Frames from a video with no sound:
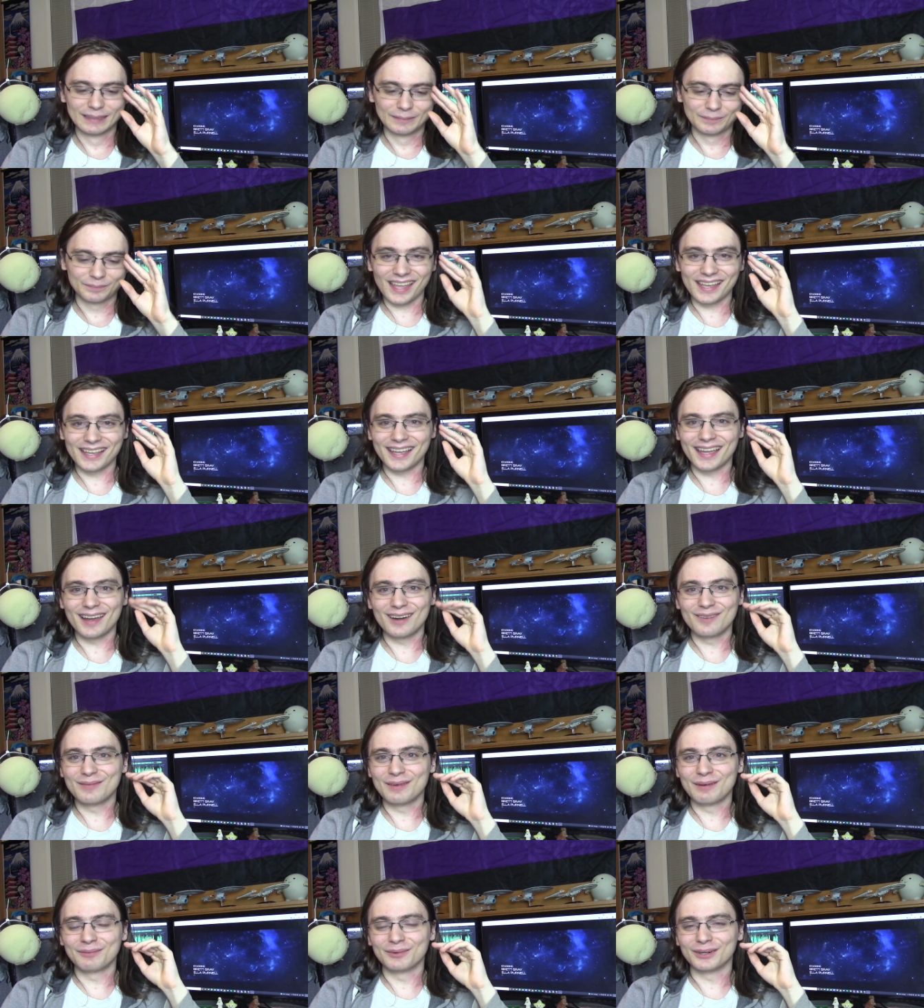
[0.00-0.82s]
I
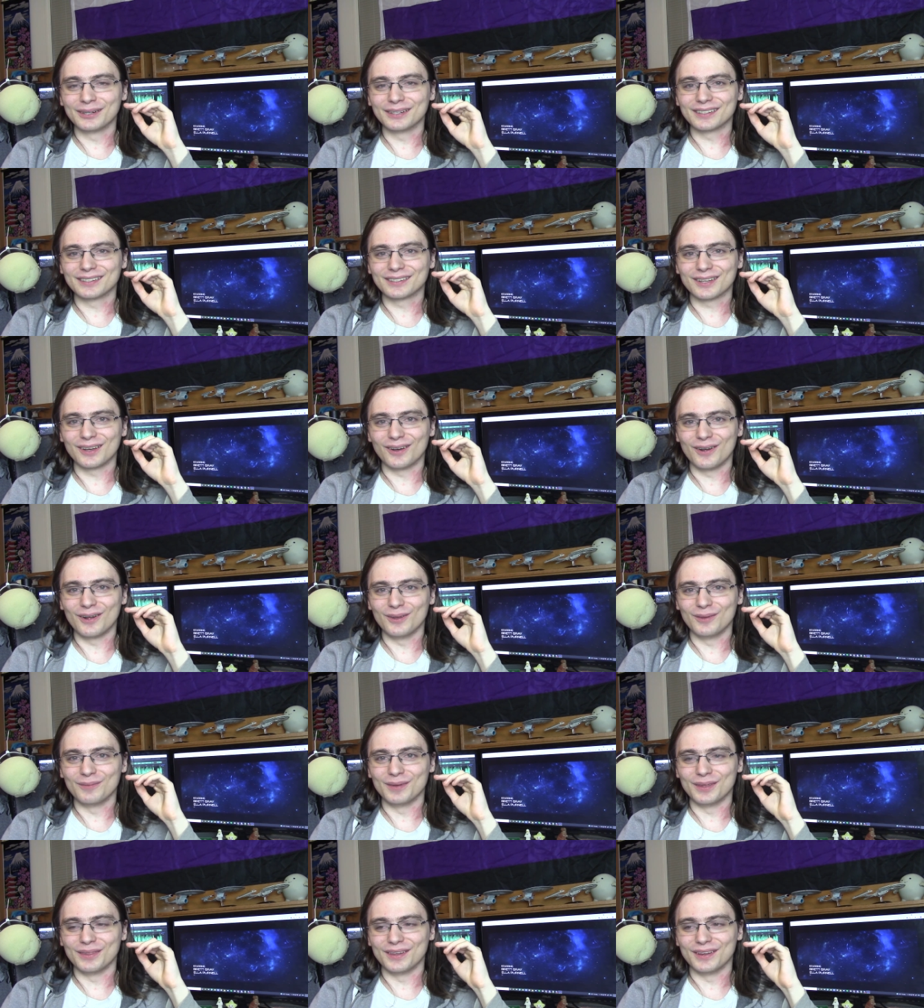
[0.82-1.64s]
can't remember what it's
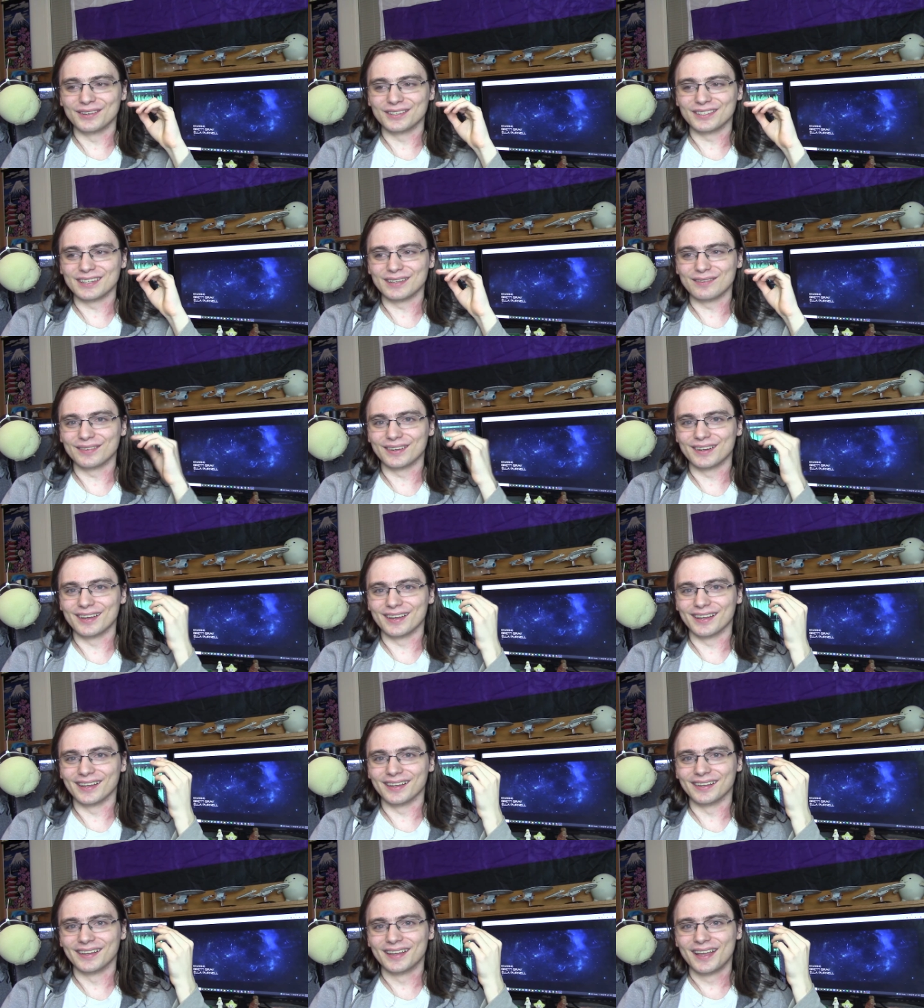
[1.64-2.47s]
called, but there's even
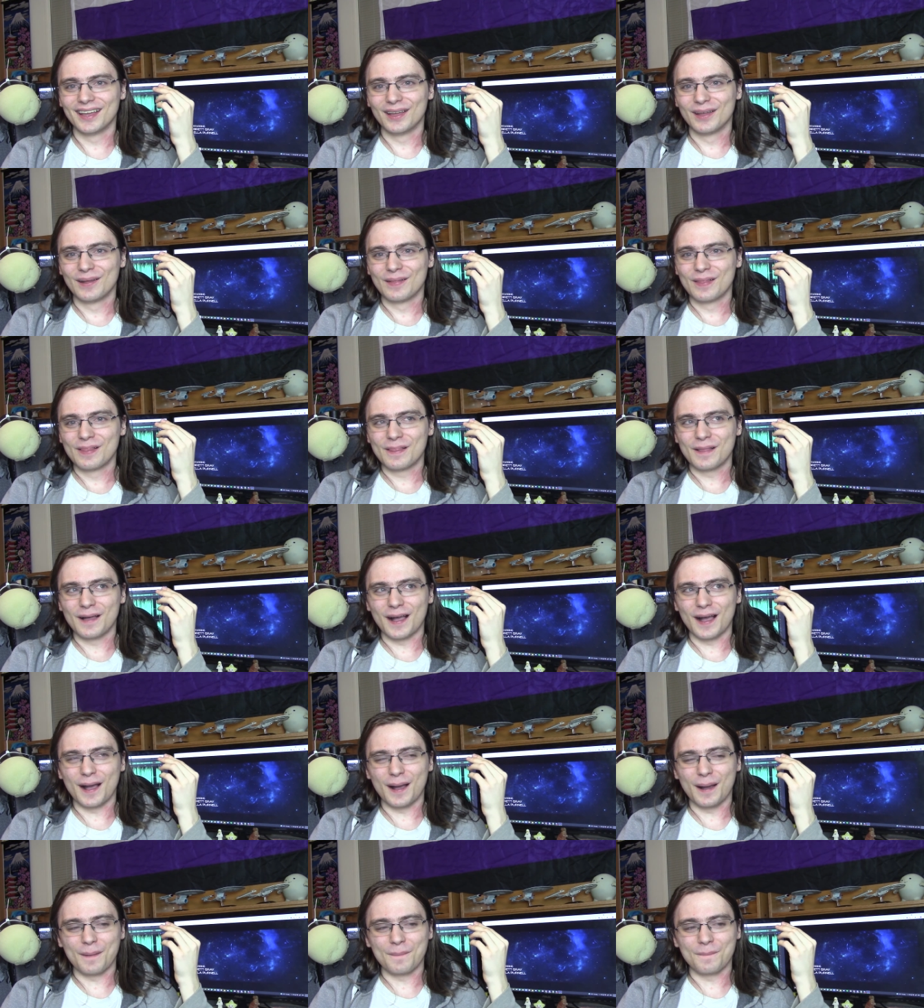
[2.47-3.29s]
a
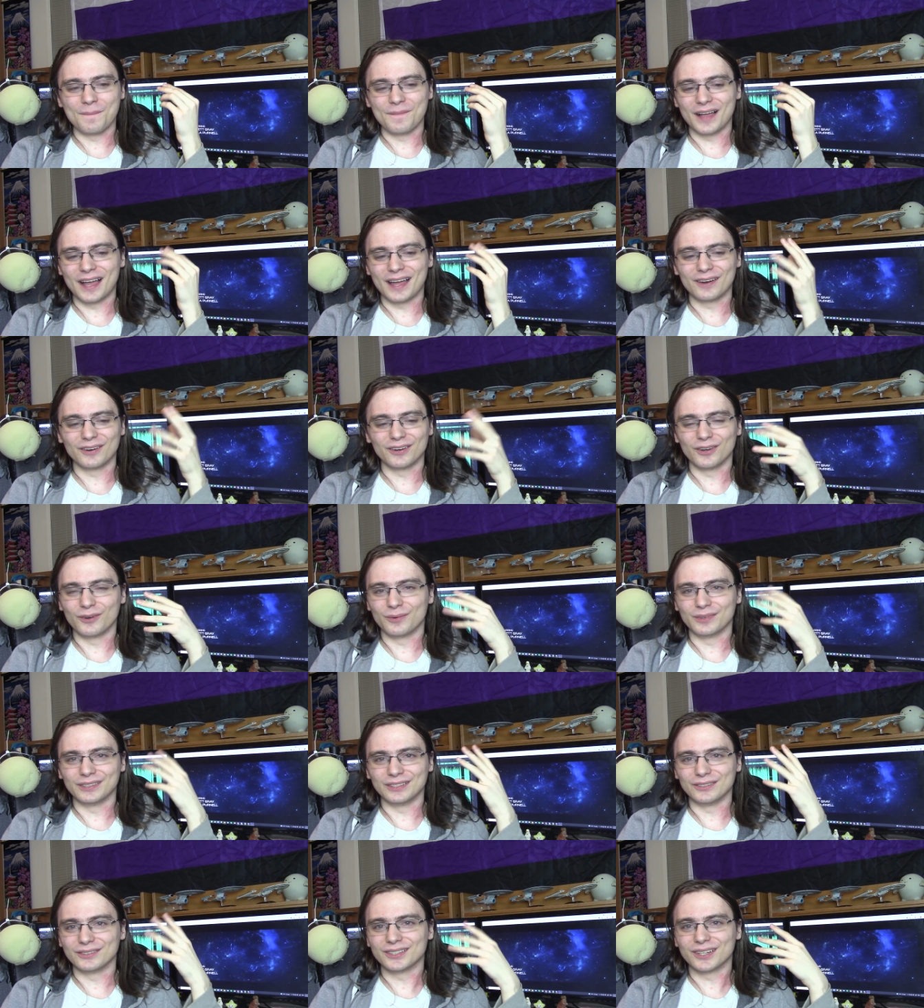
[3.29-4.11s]
I don't know
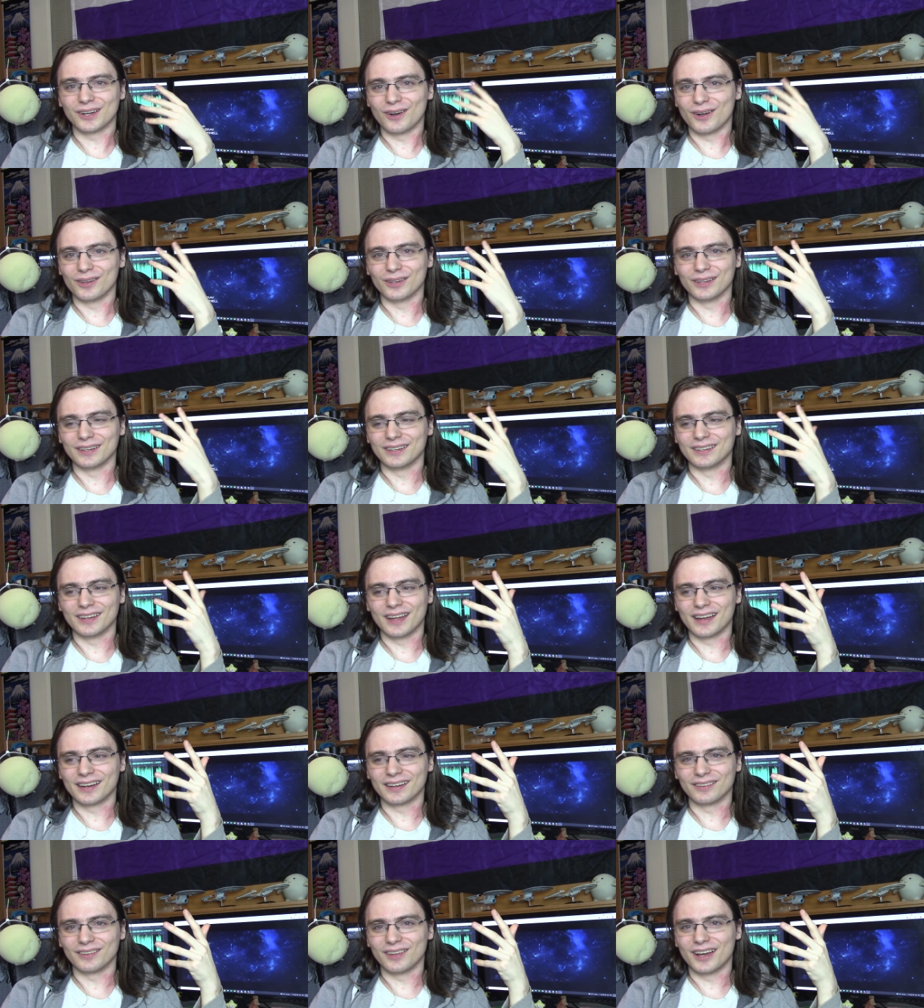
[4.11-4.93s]
what you'd call it,
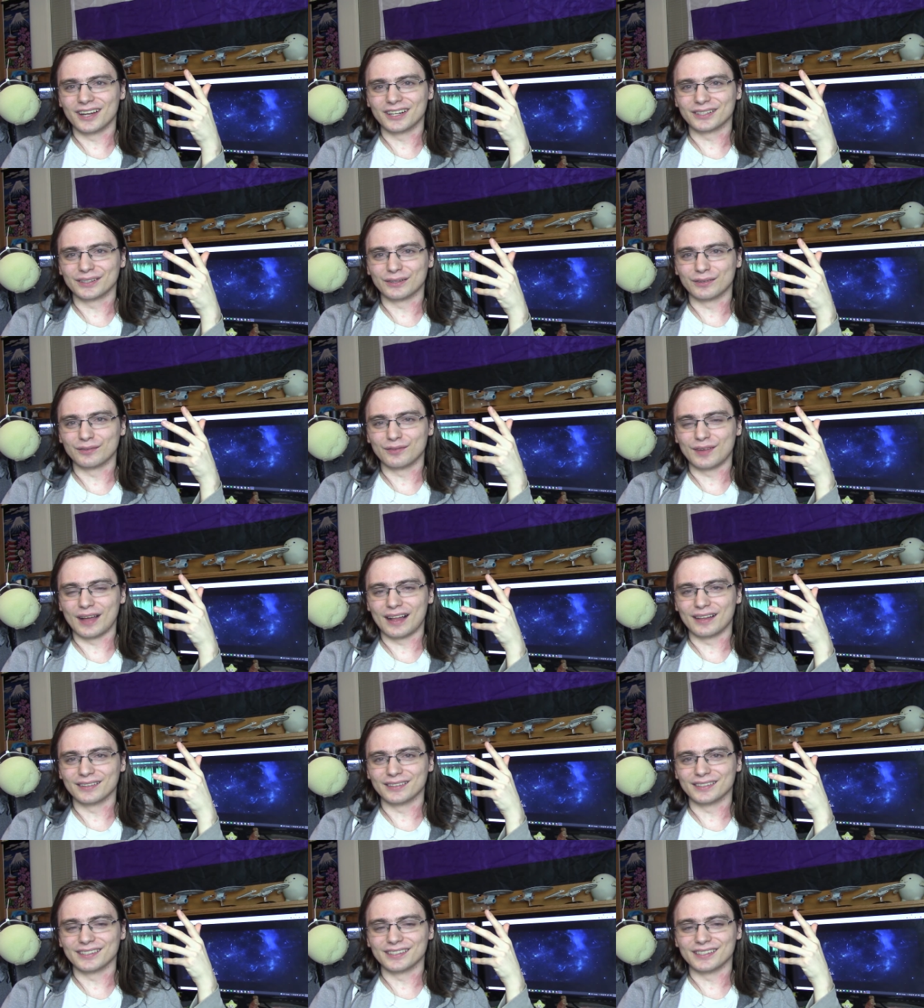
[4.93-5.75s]
not a logical
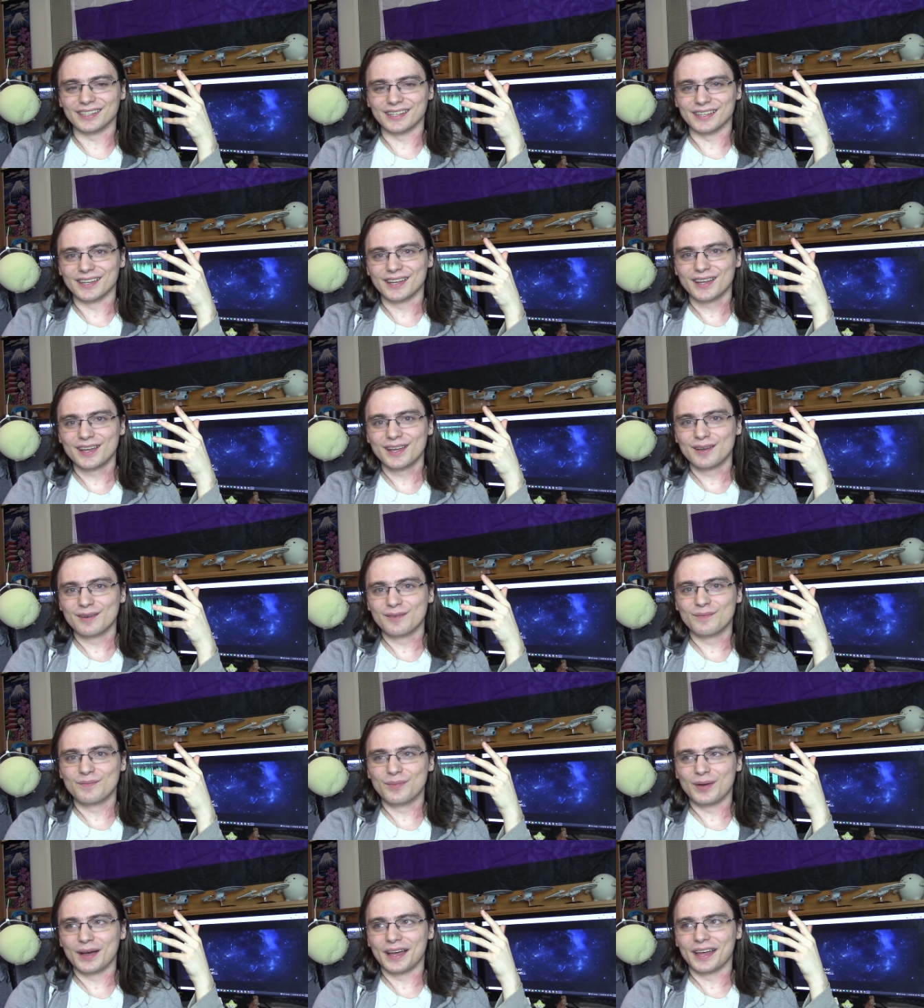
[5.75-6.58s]
fallacy,
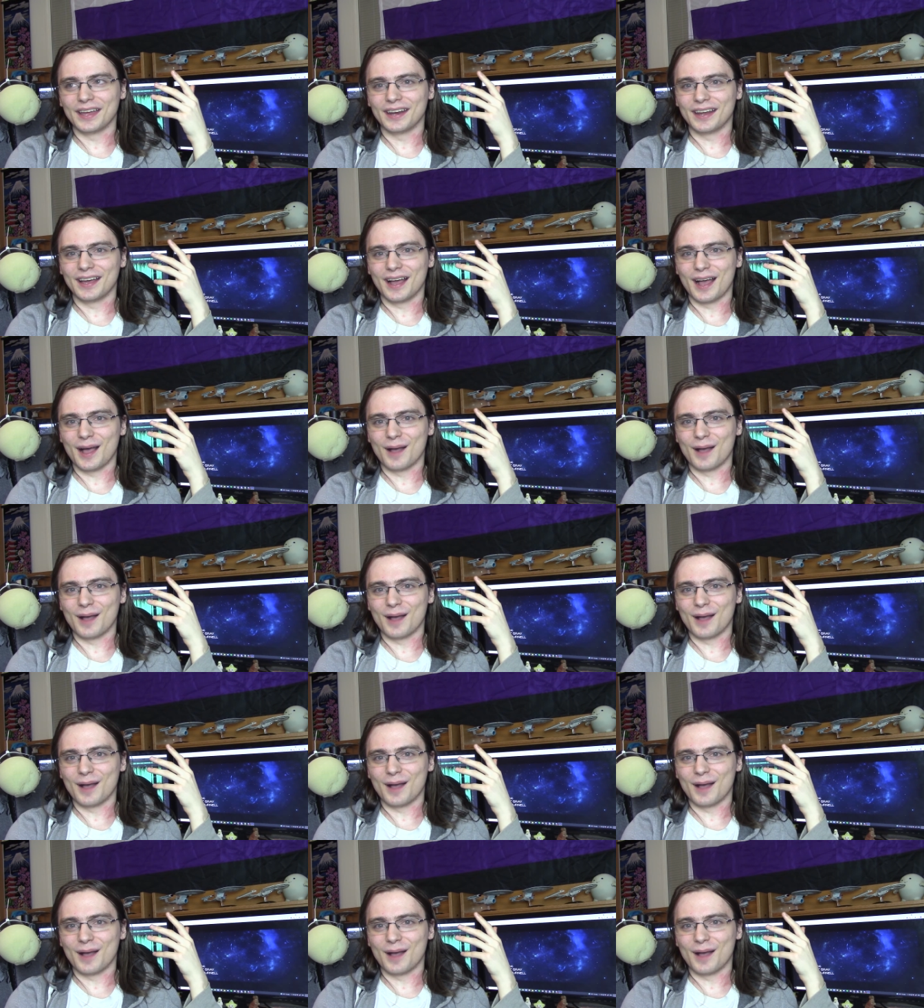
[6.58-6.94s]
but